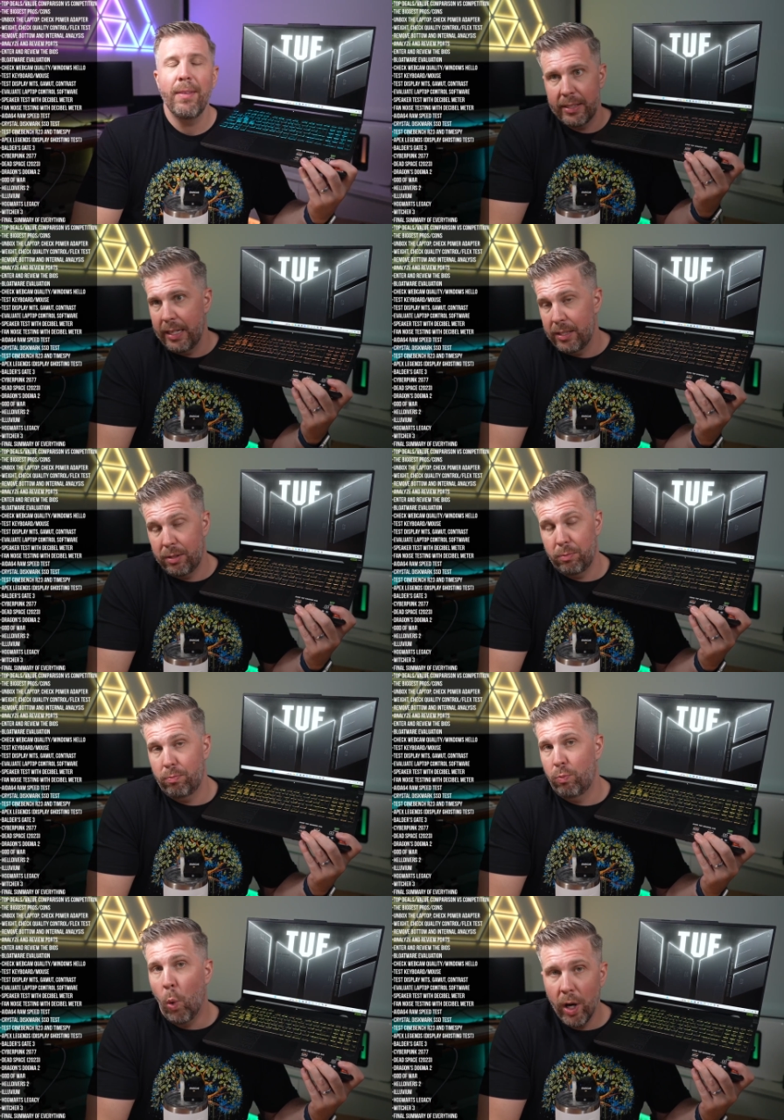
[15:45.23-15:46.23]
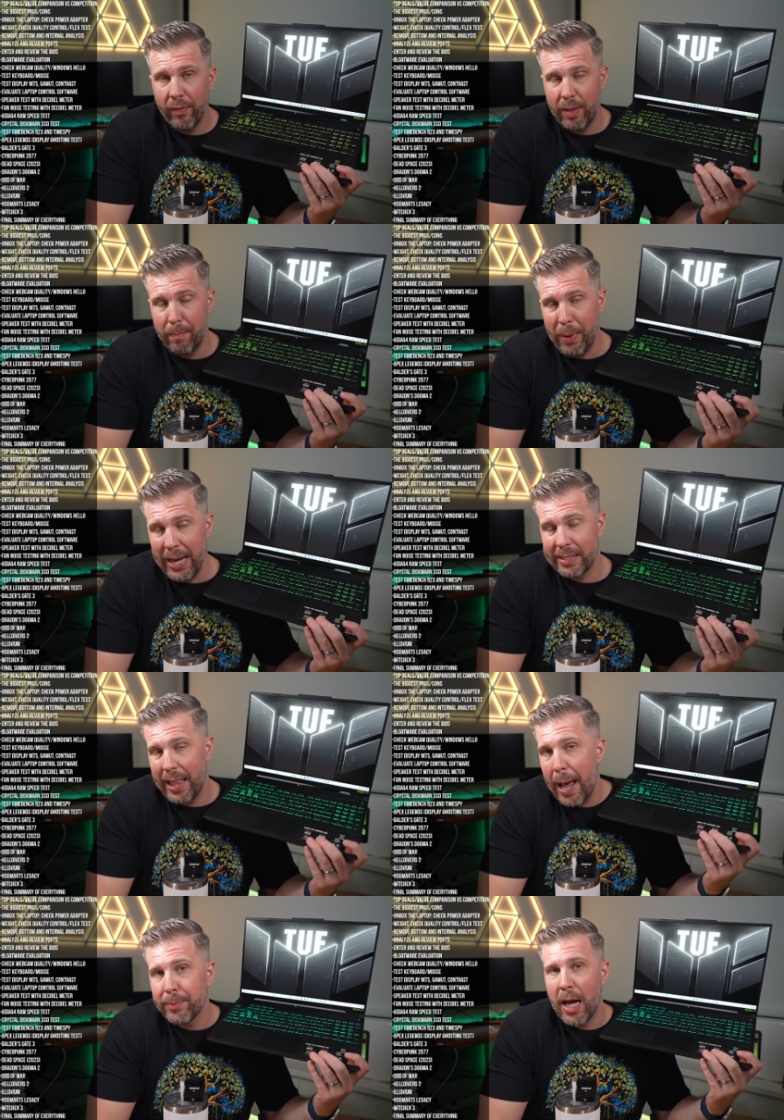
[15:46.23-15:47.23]
It's one of the best
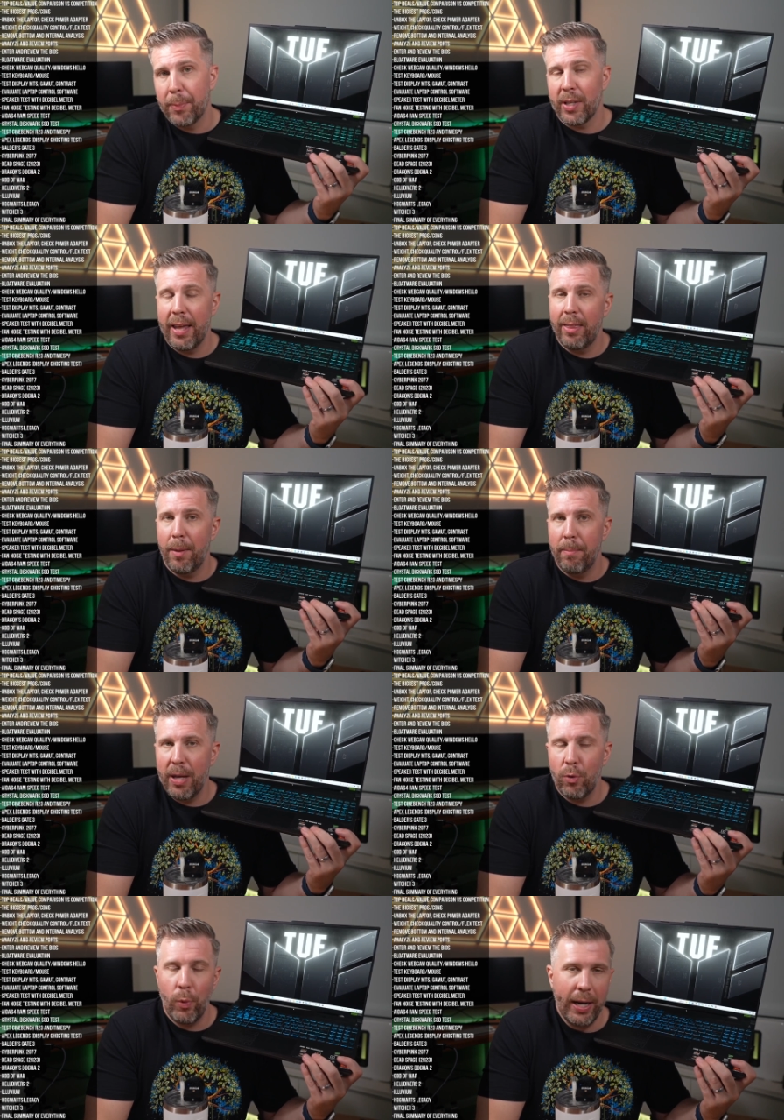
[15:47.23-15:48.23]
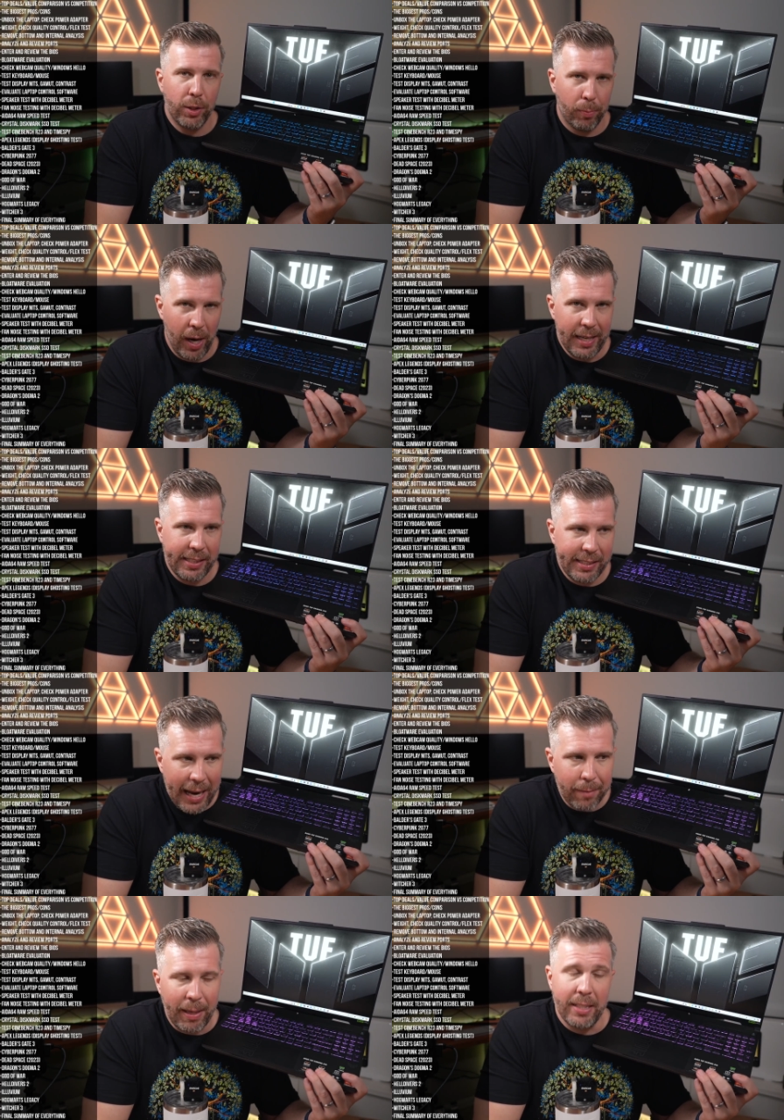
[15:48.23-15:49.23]
laptops in the mid-range price
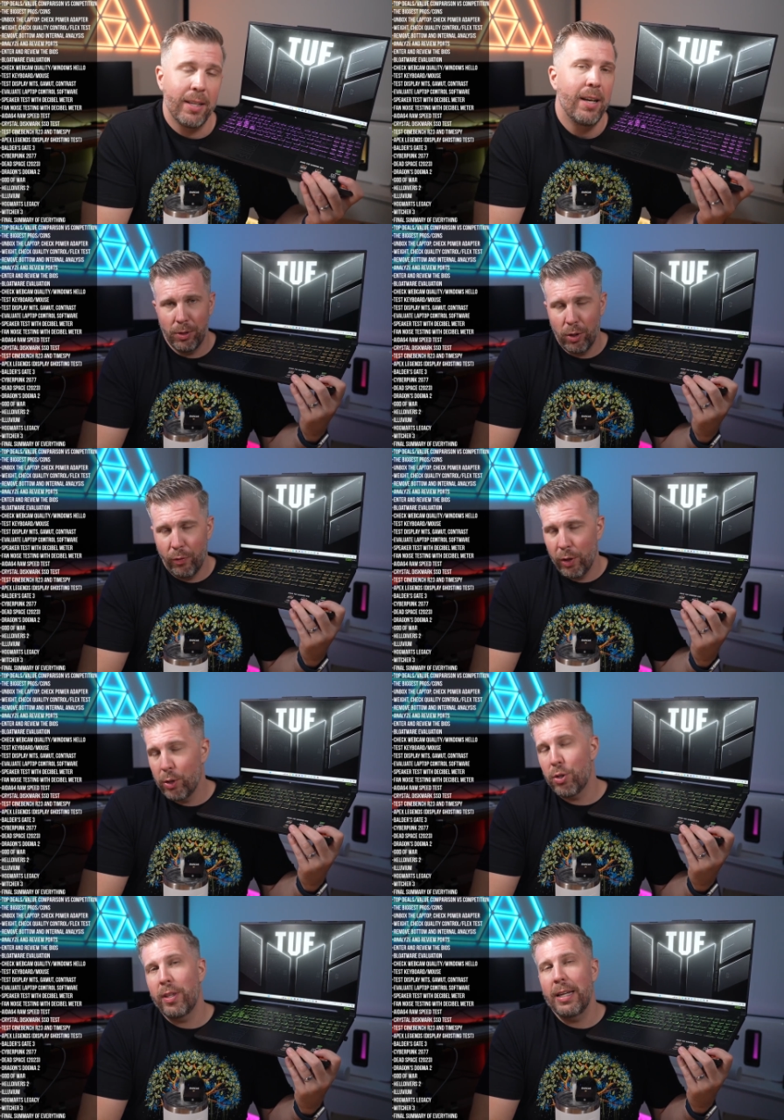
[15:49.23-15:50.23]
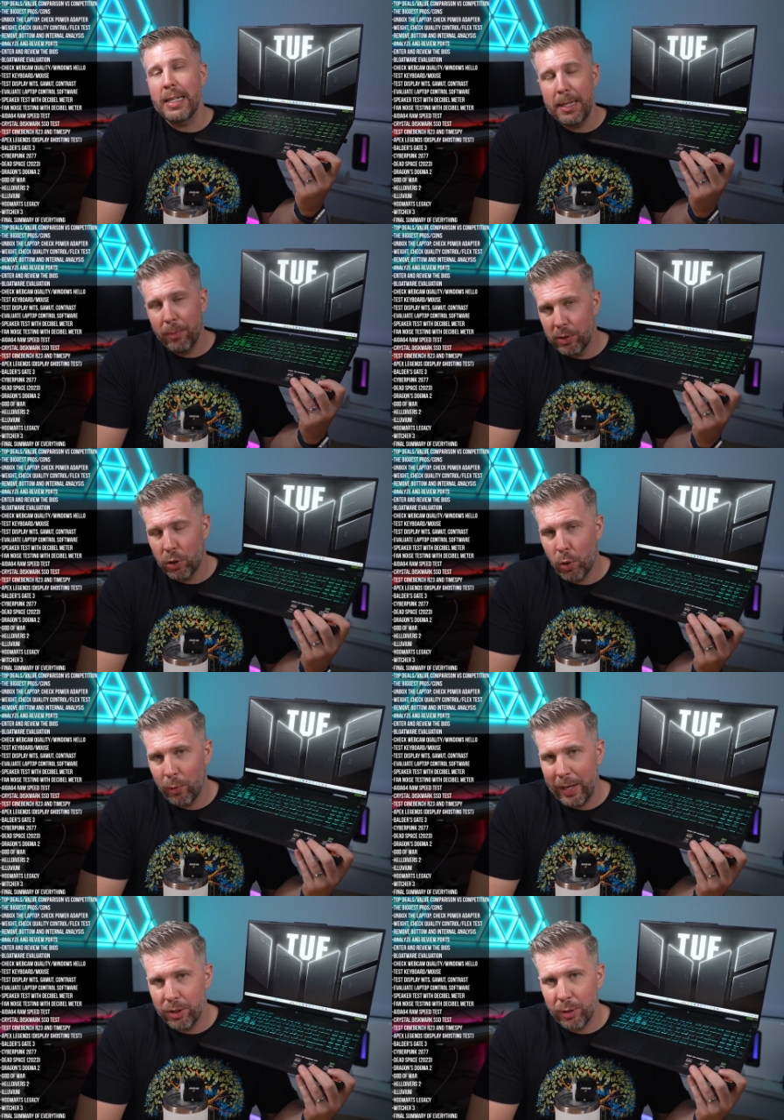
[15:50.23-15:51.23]
segment. So for those of you that need multi-core
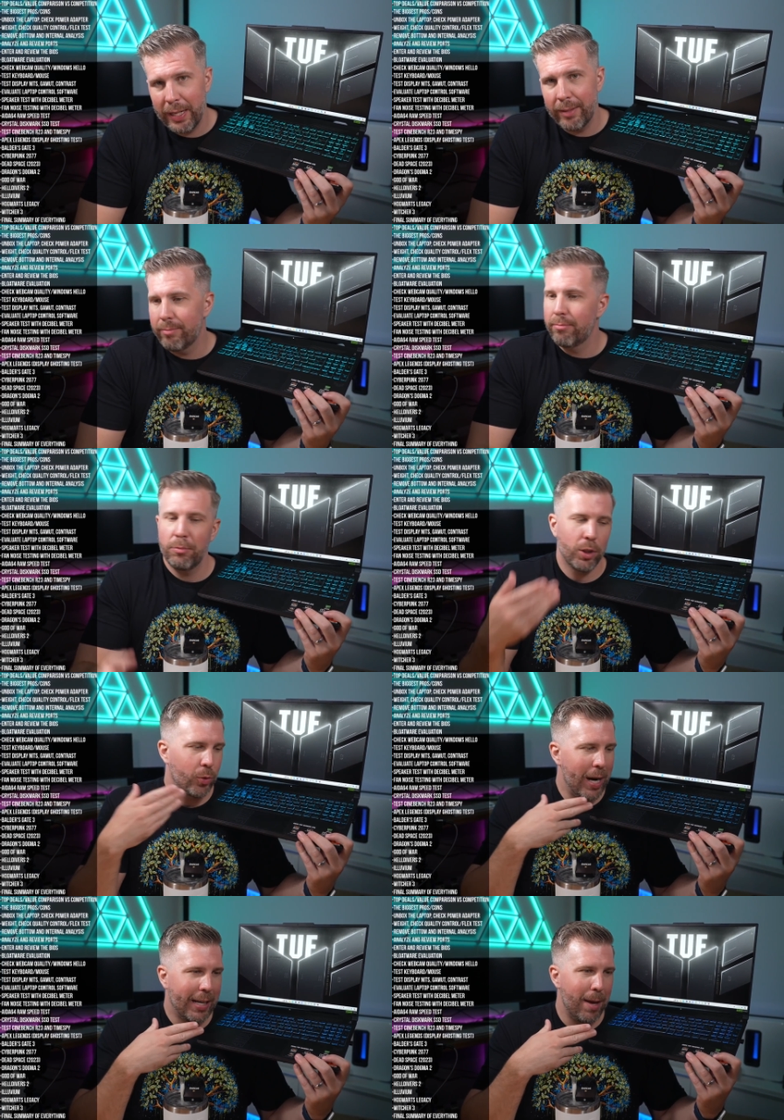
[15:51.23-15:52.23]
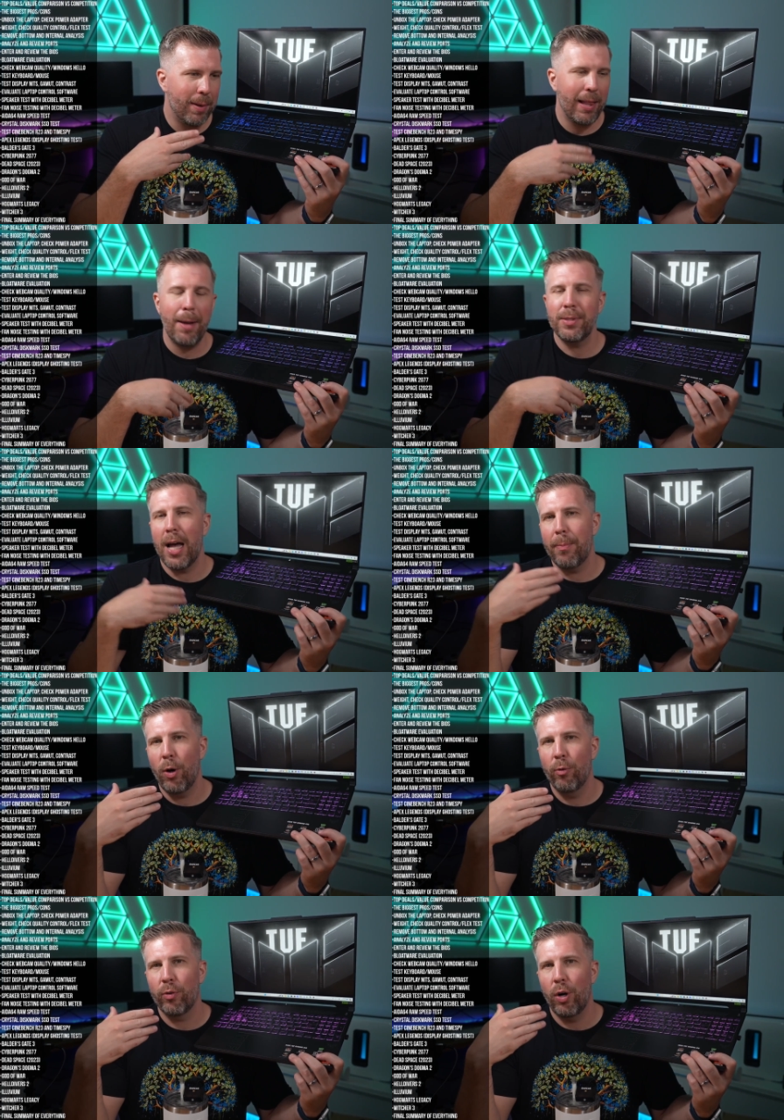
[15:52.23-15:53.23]
rendering, great gaming laptop
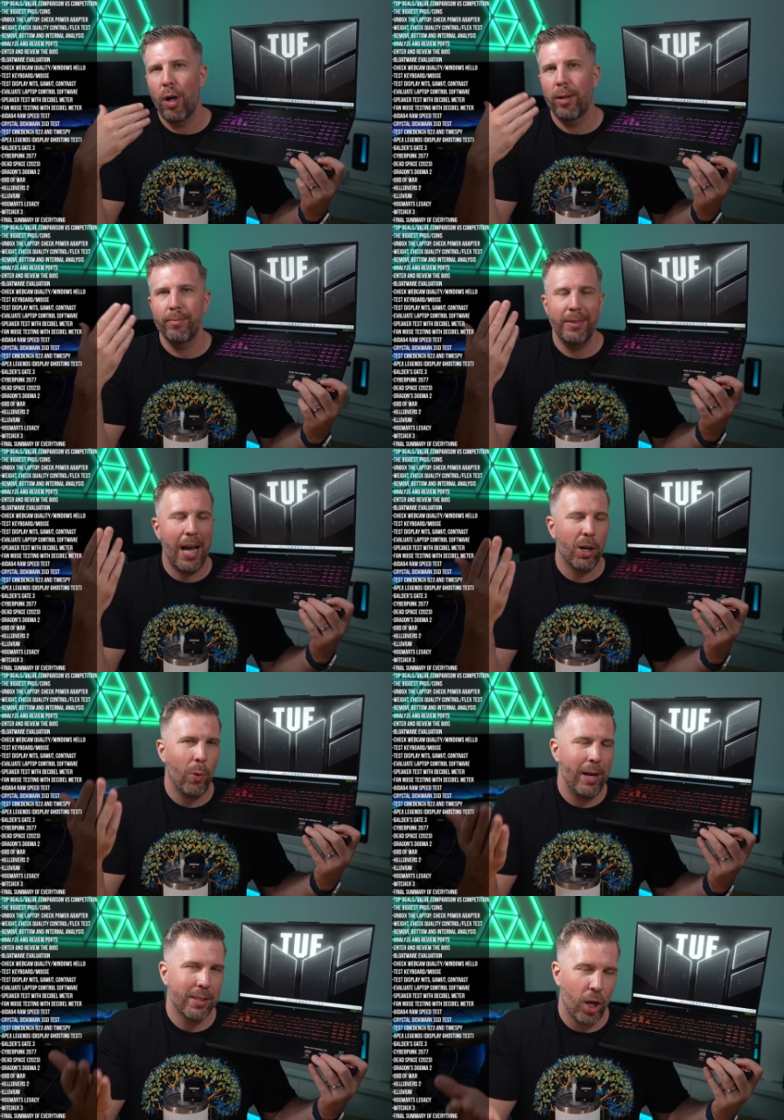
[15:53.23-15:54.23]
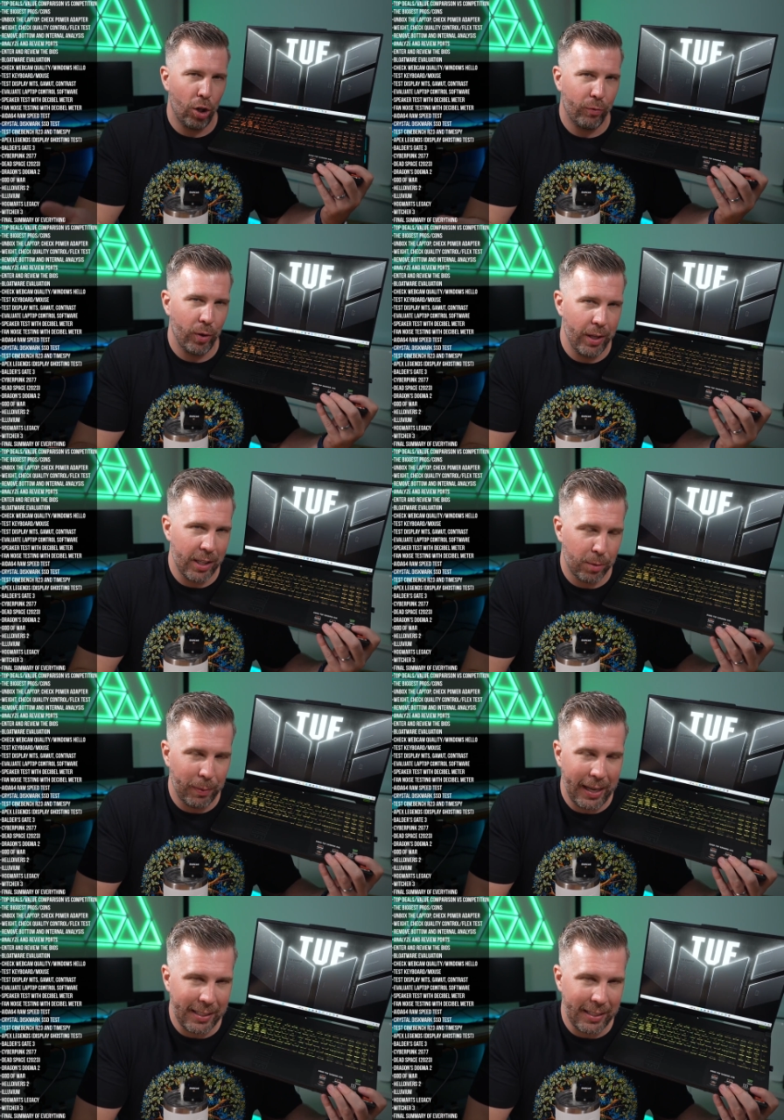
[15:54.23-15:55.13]
overall, not quite as colorful a display as